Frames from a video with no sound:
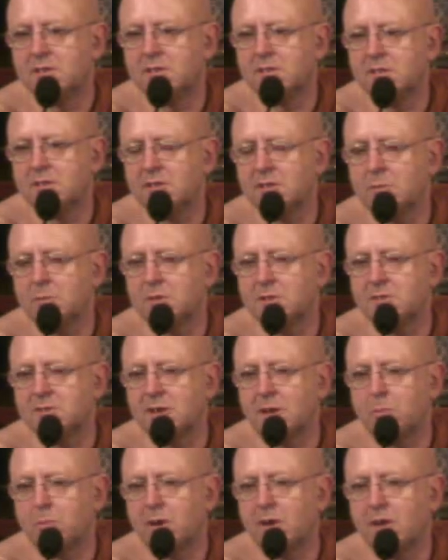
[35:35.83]
than when
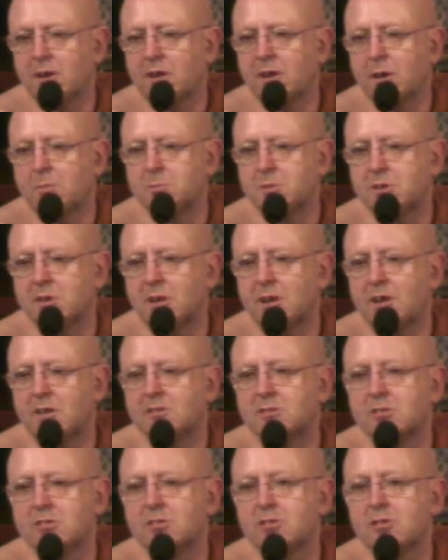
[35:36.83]
someone comes and
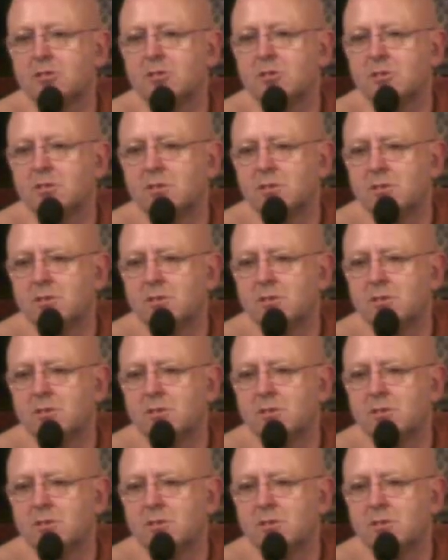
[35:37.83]
asks you